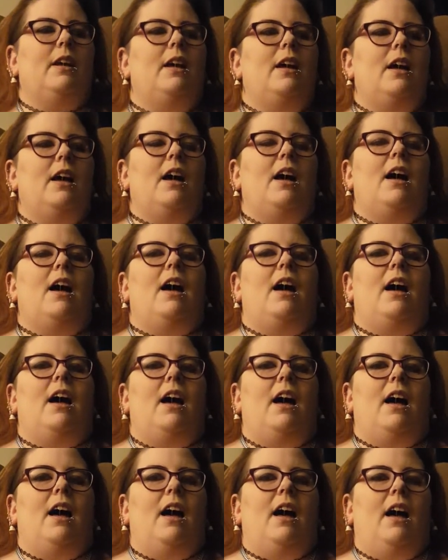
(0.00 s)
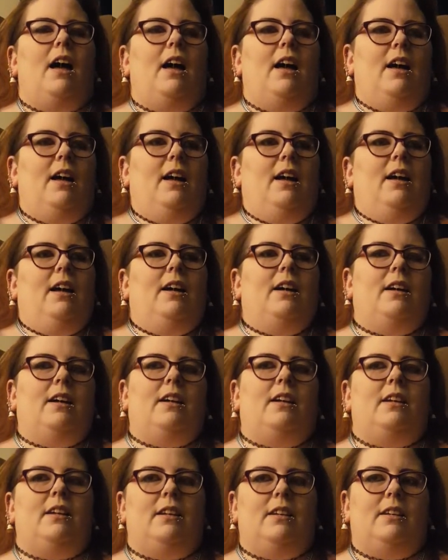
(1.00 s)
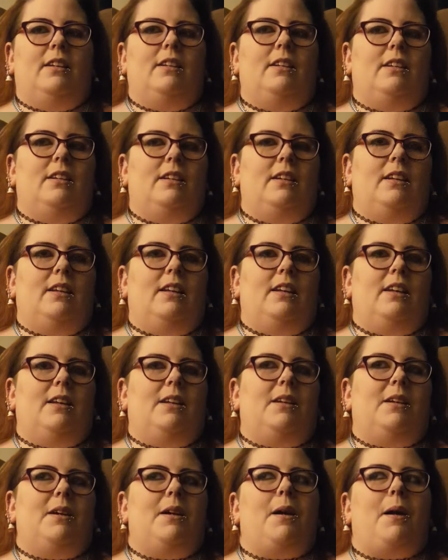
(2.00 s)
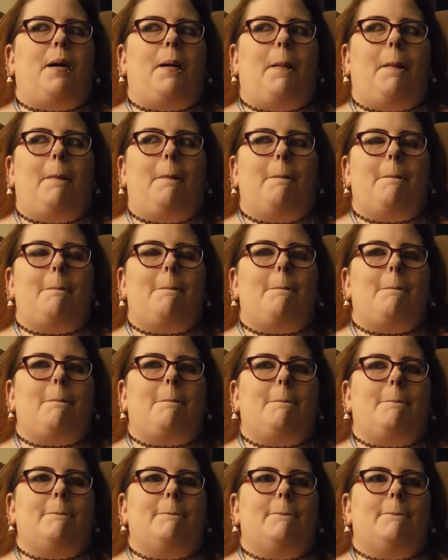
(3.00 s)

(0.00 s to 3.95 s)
(no one is talking)